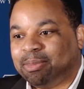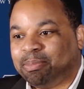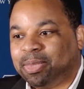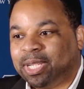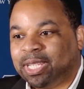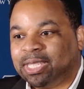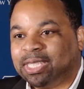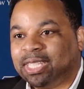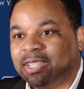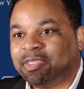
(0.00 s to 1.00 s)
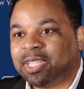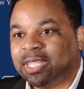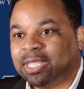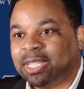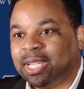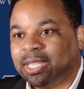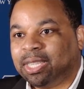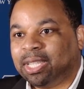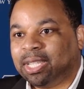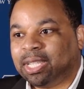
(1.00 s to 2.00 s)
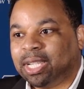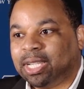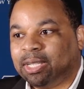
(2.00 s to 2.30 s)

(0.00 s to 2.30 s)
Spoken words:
But it's significant, and I think